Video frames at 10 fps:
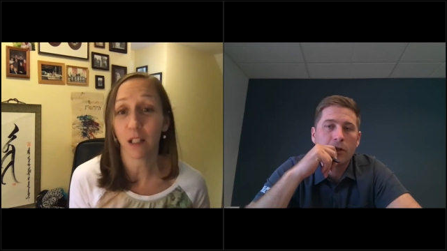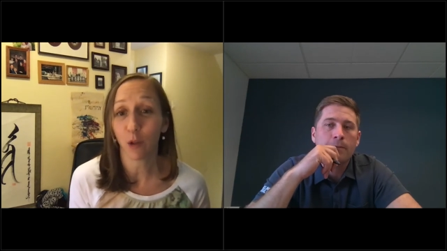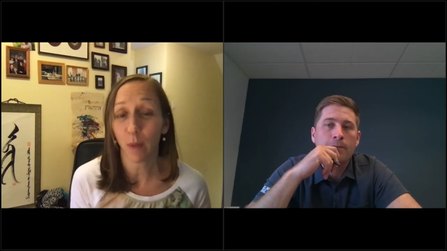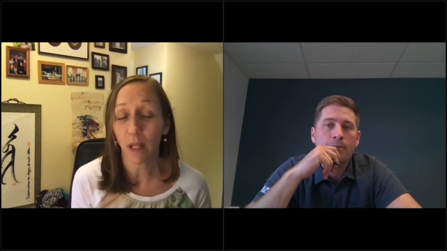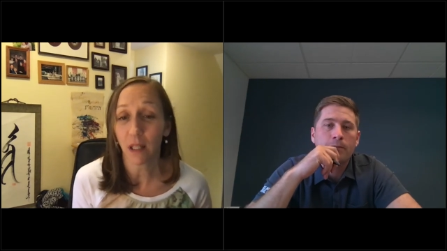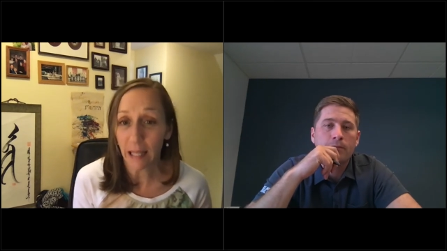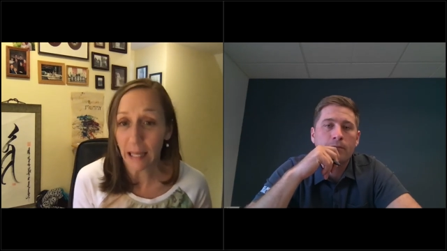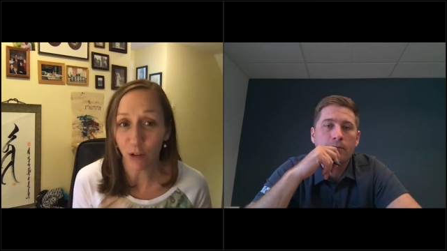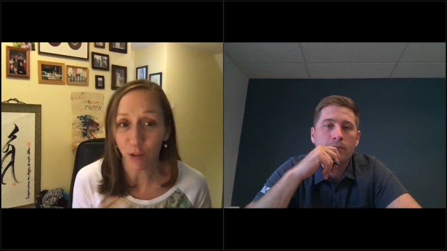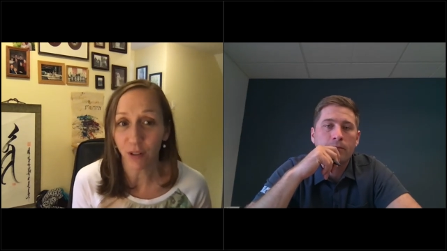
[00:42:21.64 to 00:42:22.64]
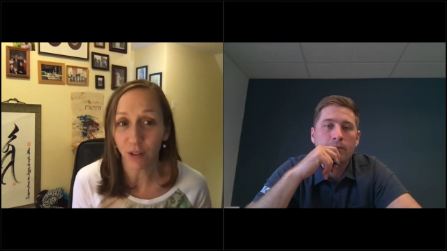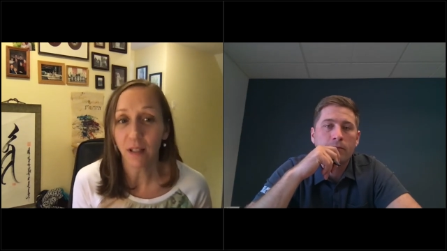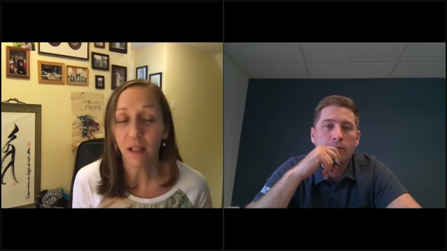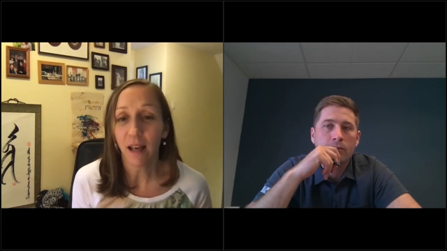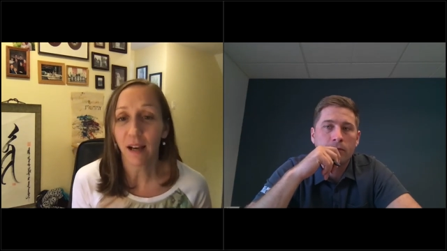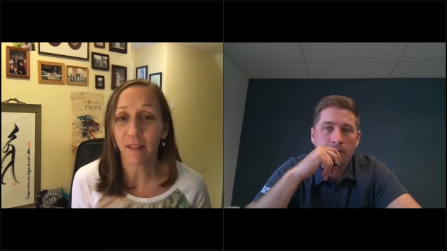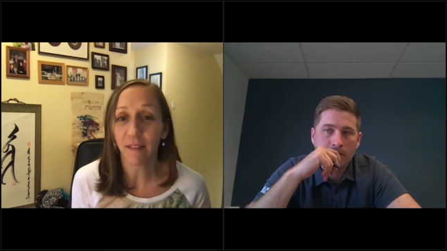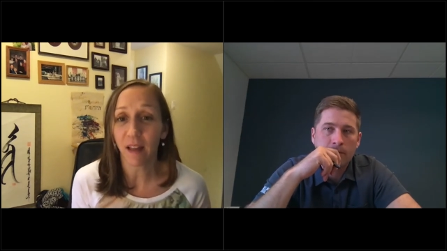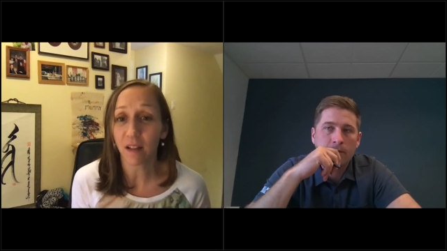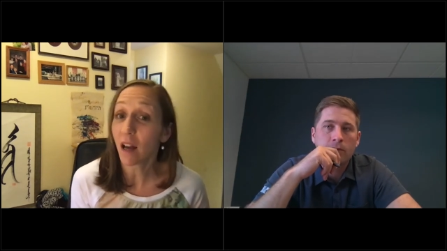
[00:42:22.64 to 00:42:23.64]
Speaker 1: a little bit later. And I
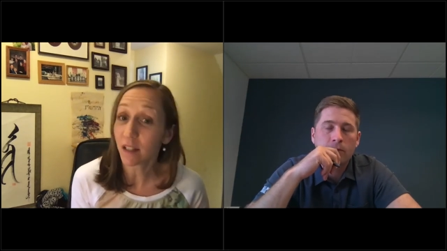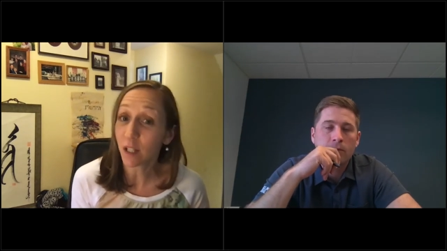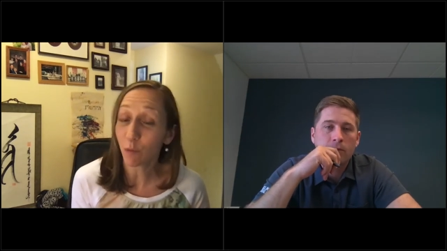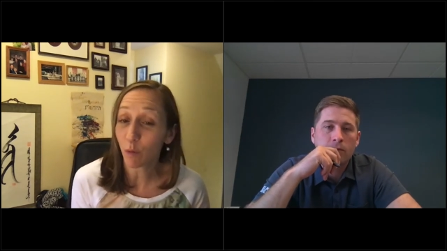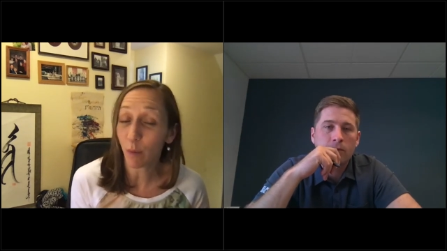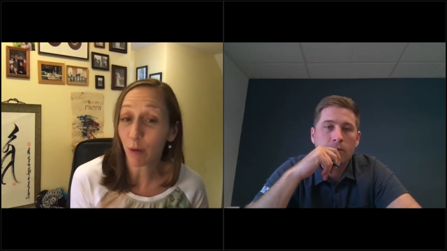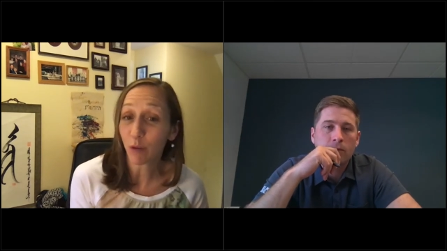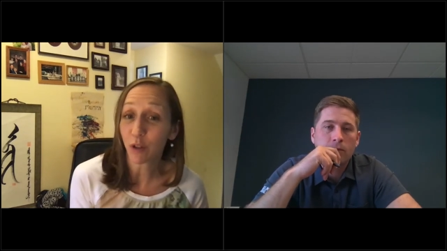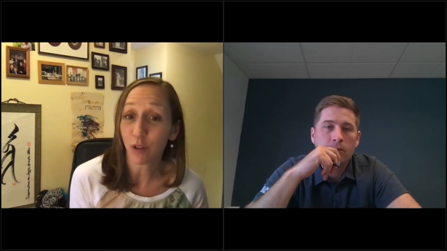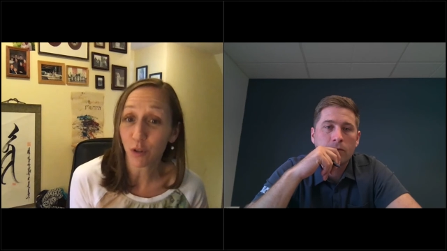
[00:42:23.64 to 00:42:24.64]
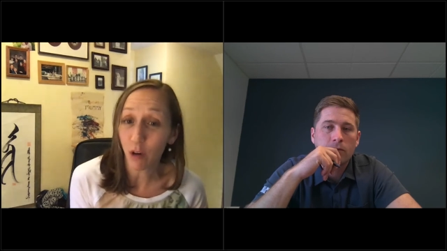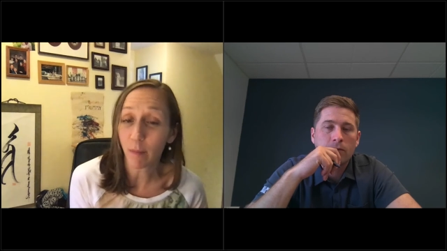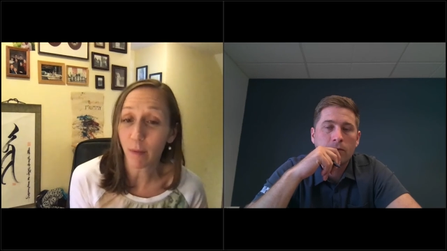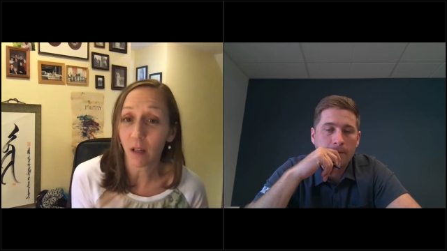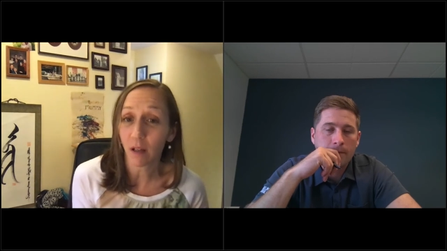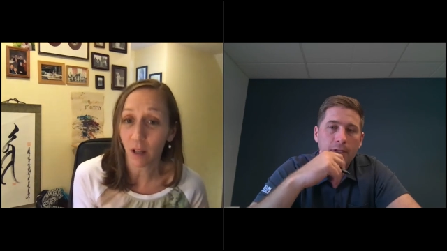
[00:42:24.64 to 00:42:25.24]
think that ties in with what we were just describing.